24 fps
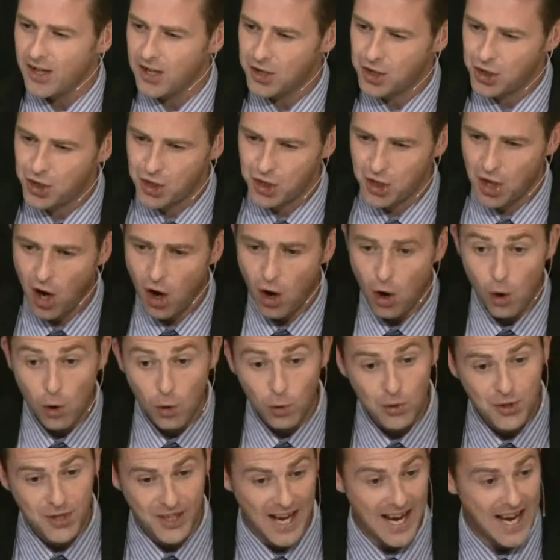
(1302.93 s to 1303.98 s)
that
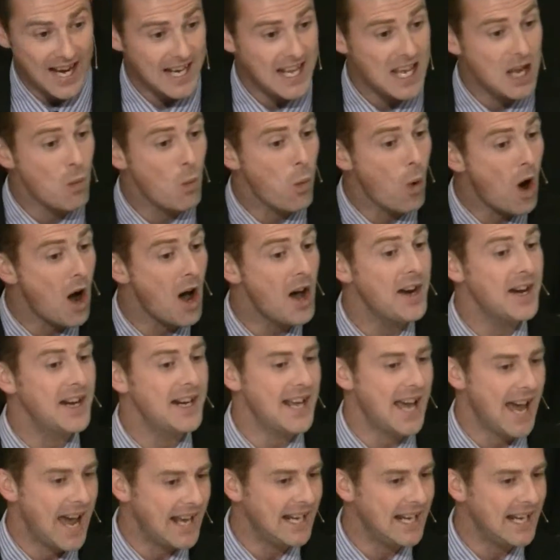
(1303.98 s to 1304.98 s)
scolds anyone and